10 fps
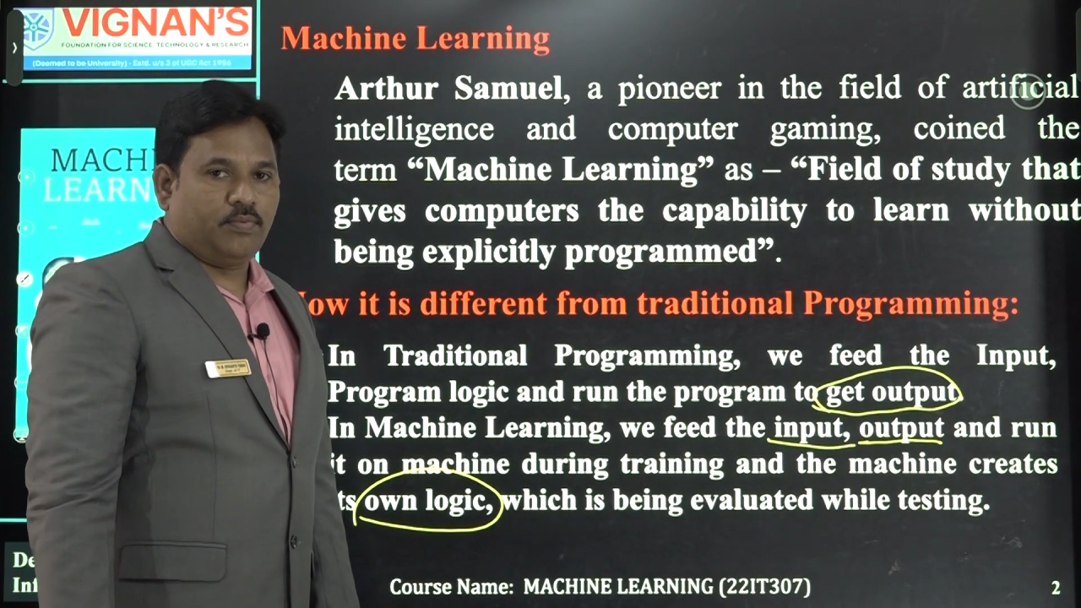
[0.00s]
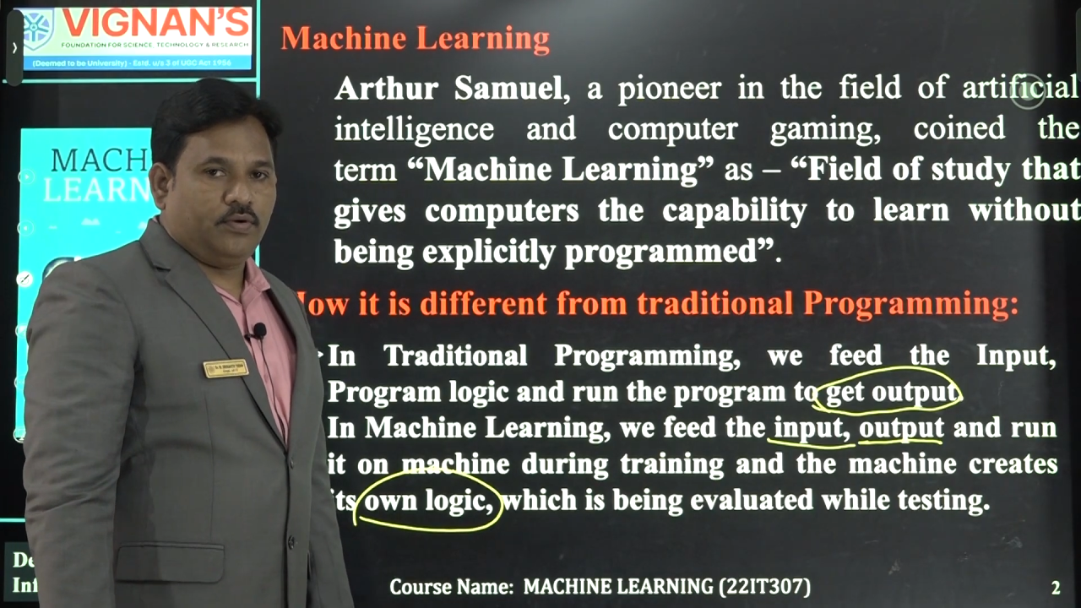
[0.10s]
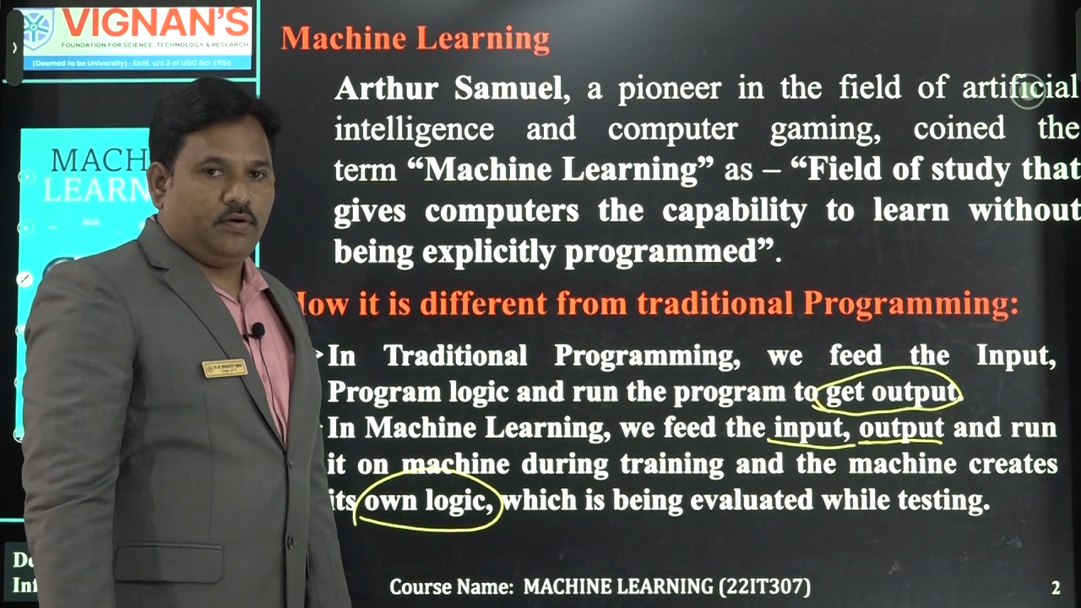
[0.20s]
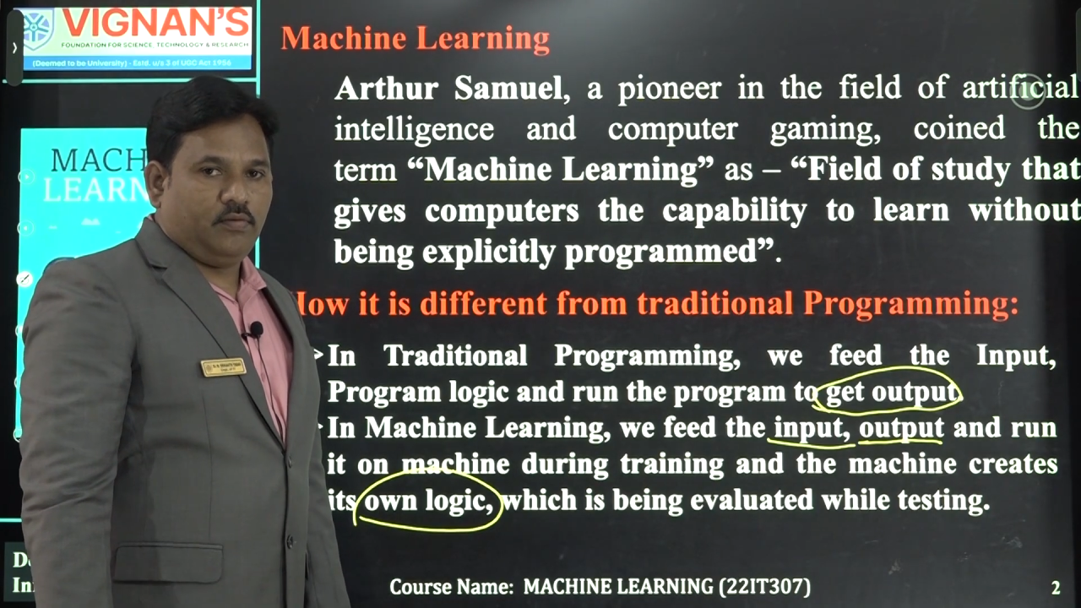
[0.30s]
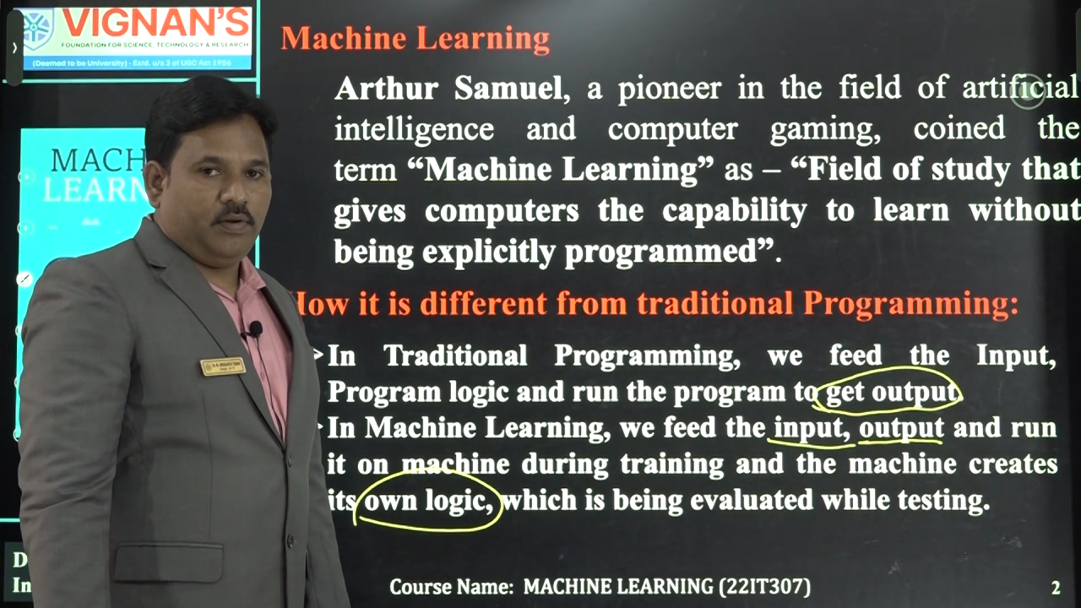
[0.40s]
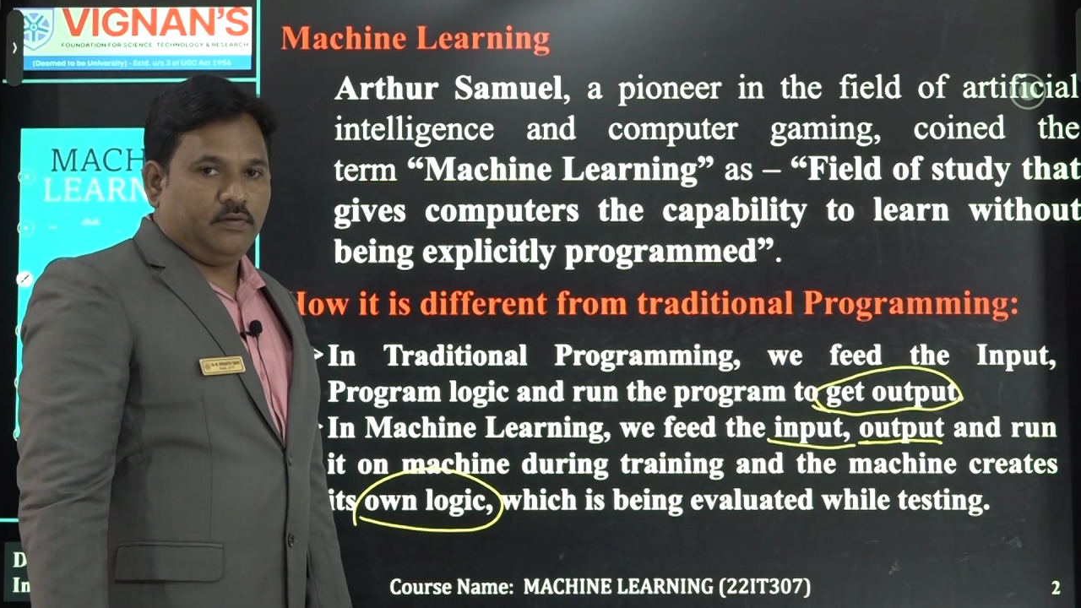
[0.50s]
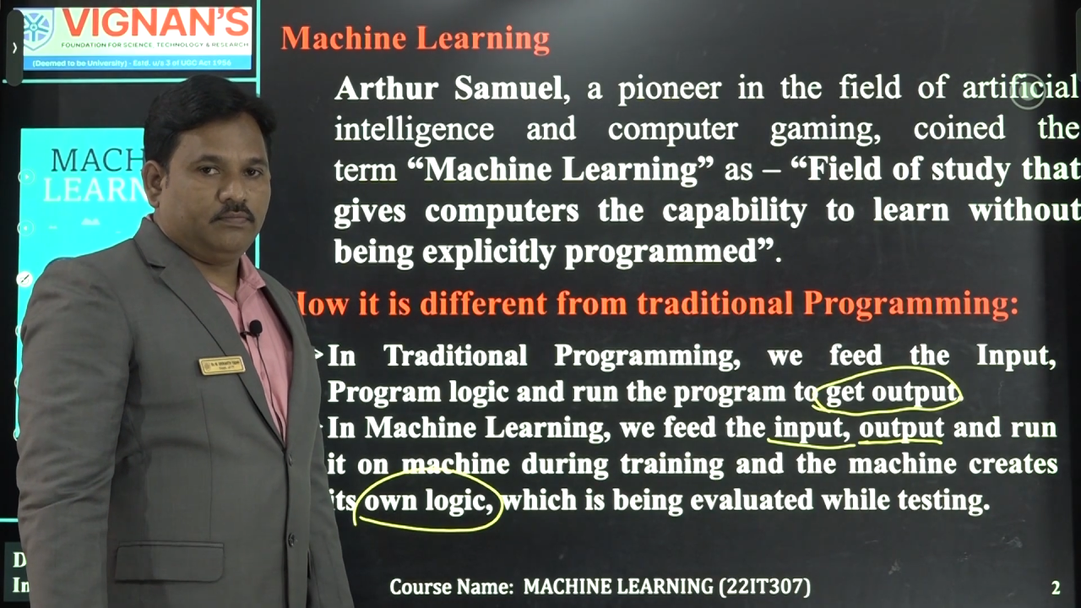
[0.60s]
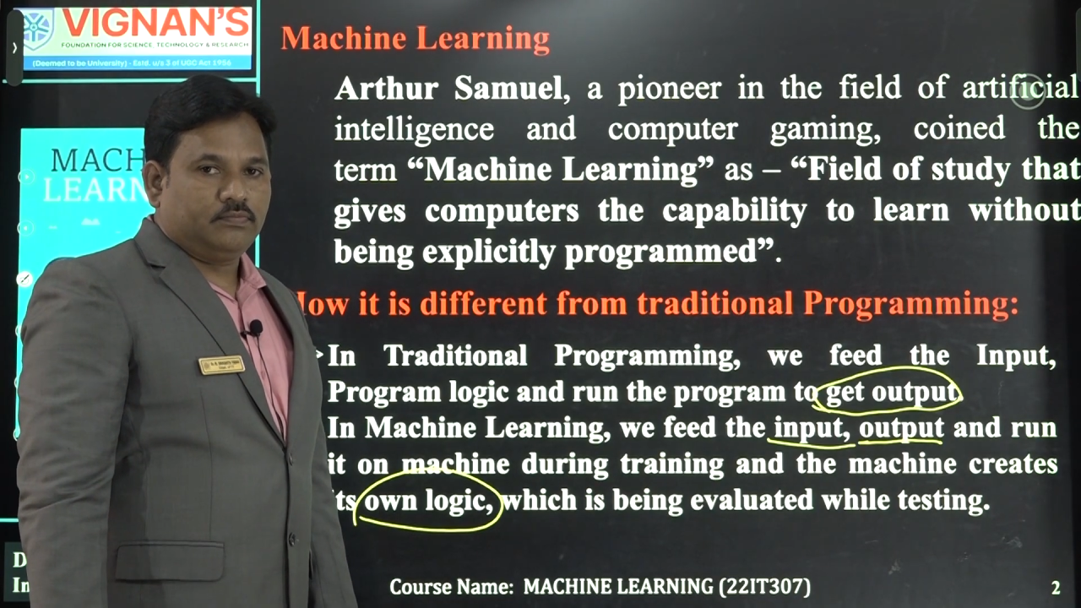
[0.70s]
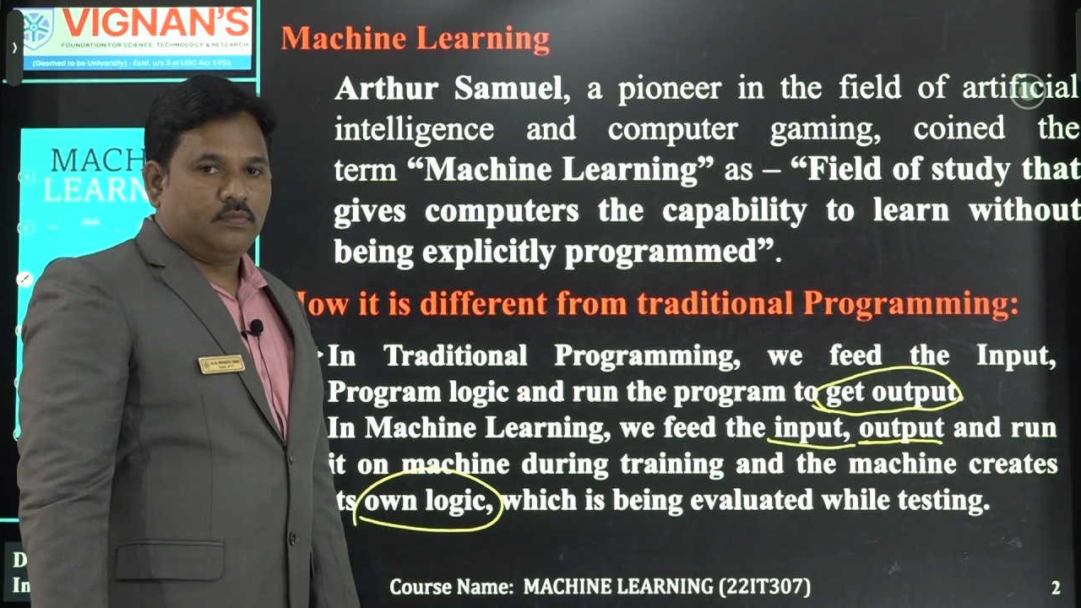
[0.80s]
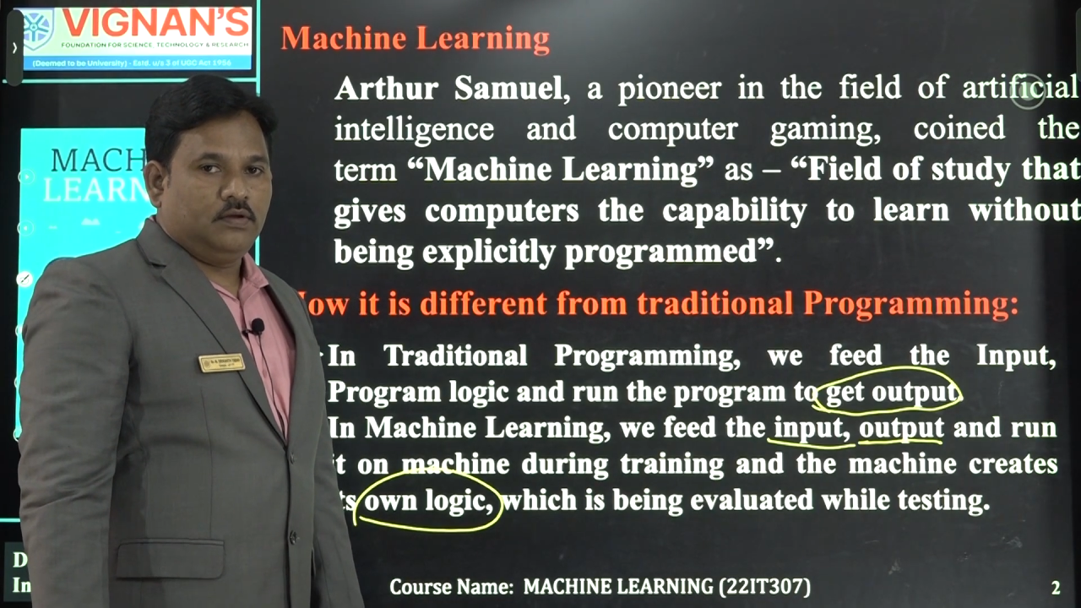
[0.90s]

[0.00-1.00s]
programming,